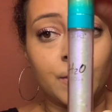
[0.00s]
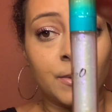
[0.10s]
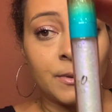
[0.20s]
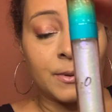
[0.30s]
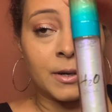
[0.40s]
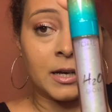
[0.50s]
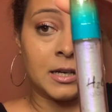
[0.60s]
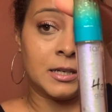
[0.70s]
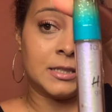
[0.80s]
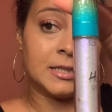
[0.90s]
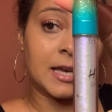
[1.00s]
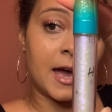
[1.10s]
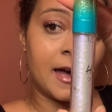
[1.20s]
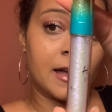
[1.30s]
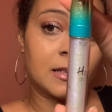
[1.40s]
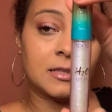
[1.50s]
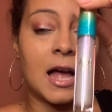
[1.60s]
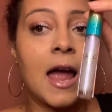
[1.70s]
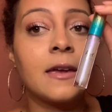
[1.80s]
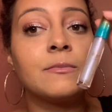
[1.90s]
Ooh, yes,
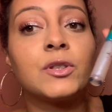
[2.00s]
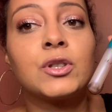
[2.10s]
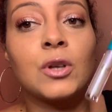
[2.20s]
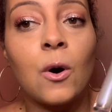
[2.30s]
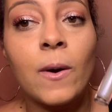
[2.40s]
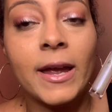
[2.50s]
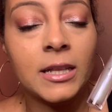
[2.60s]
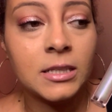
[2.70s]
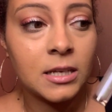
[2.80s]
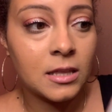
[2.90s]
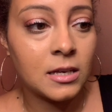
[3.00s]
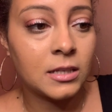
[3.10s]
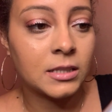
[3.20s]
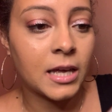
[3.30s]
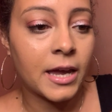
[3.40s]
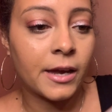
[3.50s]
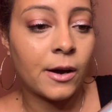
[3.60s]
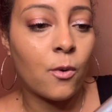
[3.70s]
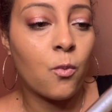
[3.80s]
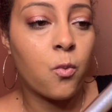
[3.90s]
I am so into these like
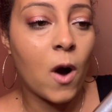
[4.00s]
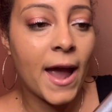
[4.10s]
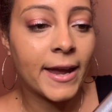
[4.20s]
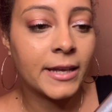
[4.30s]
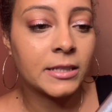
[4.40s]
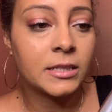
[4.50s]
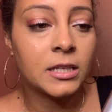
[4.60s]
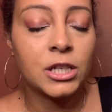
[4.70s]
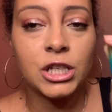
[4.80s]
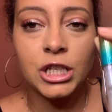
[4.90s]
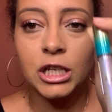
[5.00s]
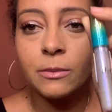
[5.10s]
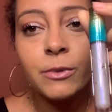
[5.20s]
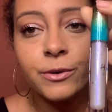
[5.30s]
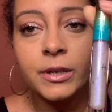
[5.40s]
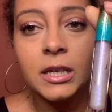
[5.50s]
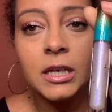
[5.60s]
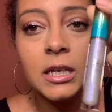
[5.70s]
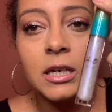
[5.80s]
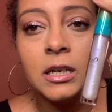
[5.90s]
white
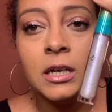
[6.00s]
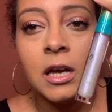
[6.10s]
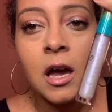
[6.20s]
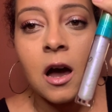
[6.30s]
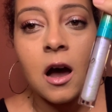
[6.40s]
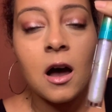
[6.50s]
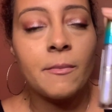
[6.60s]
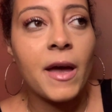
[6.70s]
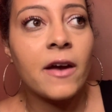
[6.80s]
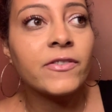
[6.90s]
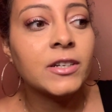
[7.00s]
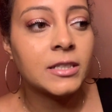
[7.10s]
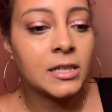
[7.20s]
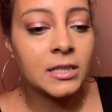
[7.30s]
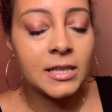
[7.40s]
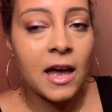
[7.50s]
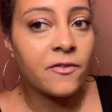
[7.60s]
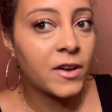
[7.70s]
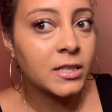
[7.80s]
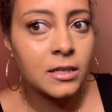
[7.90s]
shimmery, ever since that
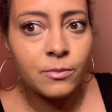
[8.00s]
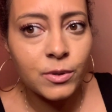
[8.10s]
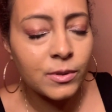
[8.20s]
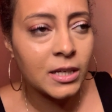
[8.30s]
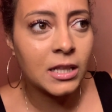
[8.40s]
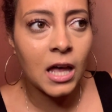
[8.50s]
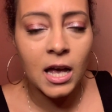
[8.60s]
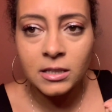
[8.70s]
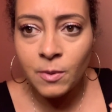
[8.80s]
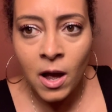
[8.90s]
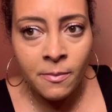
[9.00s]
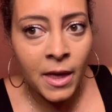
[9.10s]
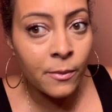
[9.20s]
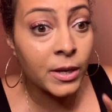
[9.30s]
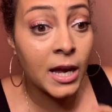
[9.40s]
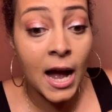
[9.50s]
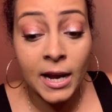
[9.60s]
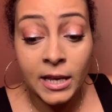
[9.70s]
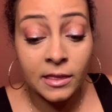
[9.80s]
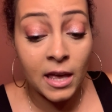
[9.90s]
Fenty Beauty gloss bomb that we
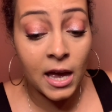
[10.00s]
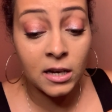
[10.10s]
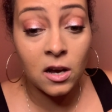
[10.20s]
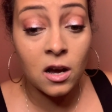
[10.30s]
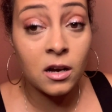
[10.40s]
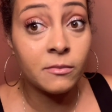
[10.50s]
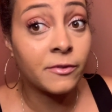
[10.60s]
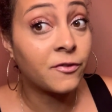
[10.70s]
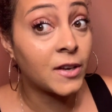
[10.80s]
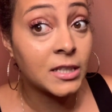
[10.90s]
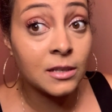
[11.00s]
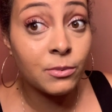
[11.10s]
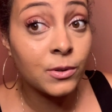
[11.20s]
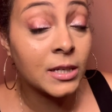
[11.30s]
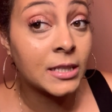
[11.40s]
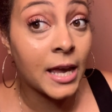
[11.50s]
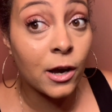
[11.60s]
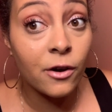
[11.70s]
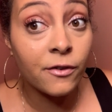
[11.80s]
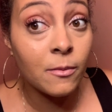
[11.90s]
got in that Fenty Beauty
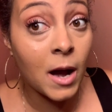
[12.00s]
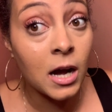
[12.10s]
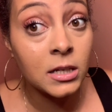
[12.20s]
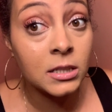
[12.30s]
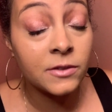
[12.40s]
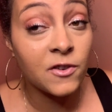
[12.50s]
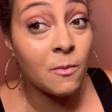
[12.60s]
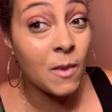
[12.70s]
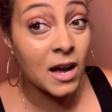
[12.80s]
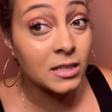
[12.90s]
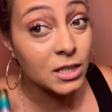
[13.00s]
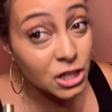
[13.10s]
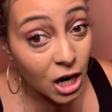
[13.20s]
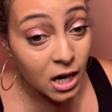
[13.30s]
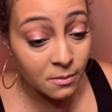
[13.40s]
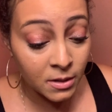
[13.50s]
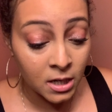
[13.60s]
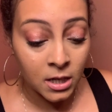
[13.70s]
takeover box from BoxyCharm.